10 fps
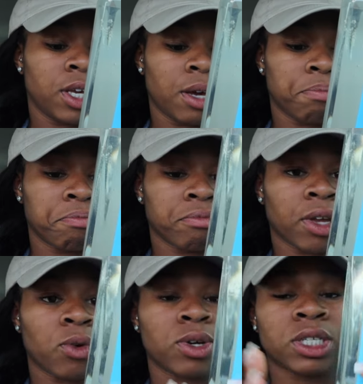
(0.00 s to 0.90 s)
yeah
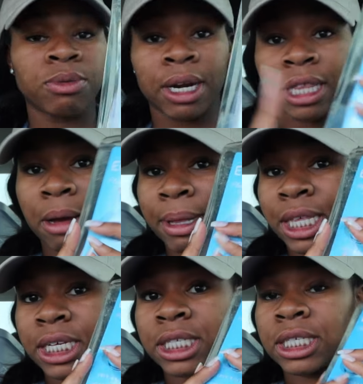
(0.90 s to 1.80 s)
we're gonna see what i think about
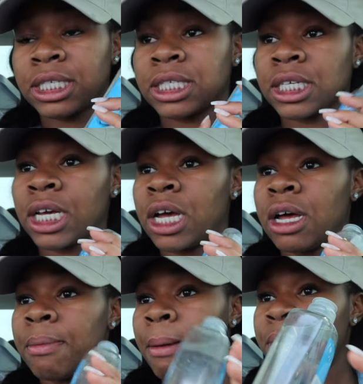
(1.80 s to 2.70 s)
this
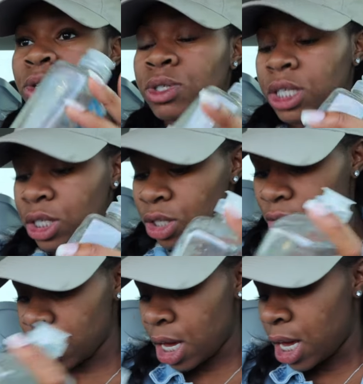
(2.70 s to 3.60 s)
um, uh, i'm gonna use this
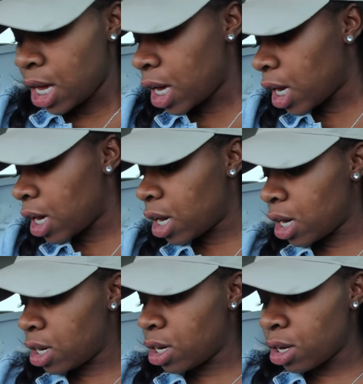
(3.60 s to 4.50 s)

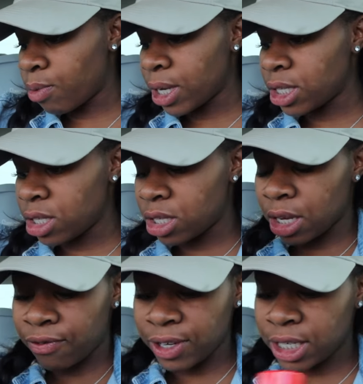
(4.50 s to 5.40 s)
and the rest of the
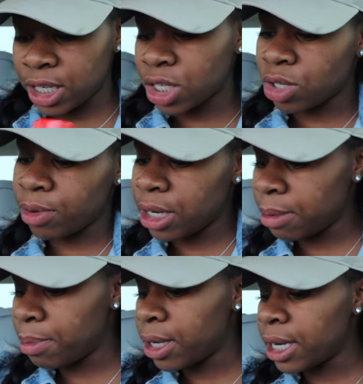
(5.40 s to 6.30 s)
stuff is
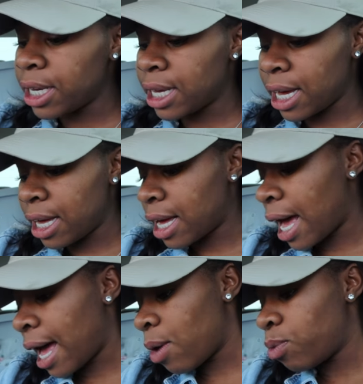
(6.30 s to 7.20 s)
history but
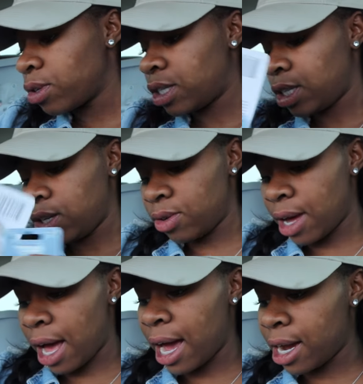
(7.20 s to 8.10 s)
yeah i will see you
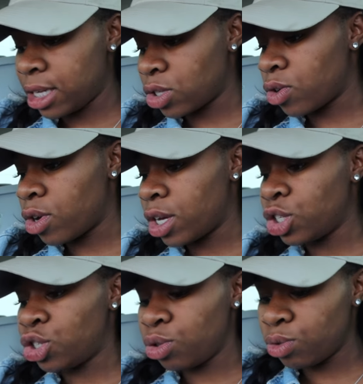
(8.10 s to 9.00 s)
guys
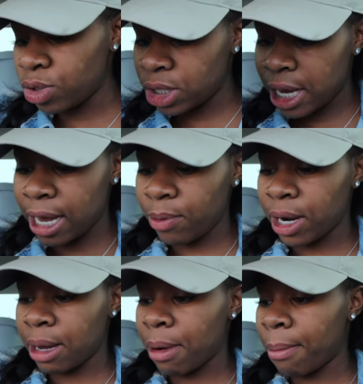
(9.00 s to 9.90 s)
on tuesday
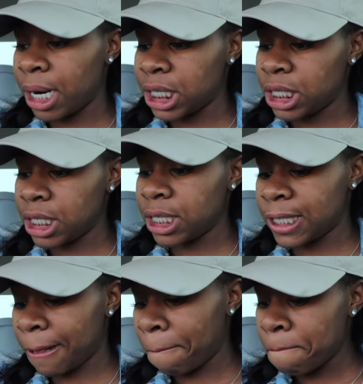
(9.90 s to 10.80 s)
when i get my
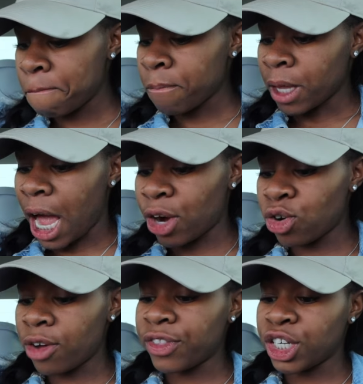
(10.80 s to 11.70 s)
braces i
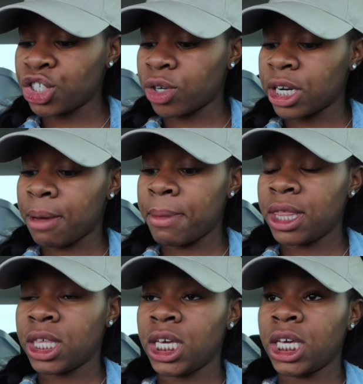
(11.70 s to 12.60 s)
don't know if they're just gonna give
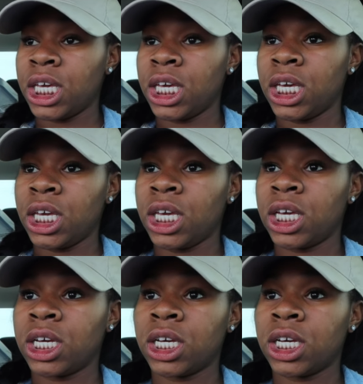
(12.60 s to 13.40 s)
me the